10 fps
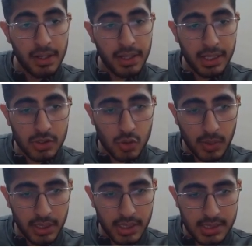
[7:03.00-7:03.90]
Next
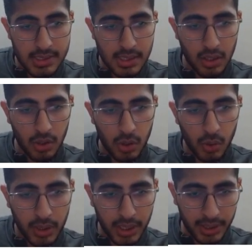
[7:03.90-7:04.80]
one is
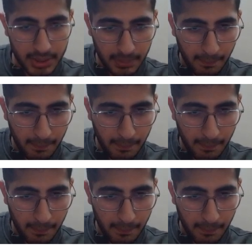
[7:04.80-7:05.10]
locate.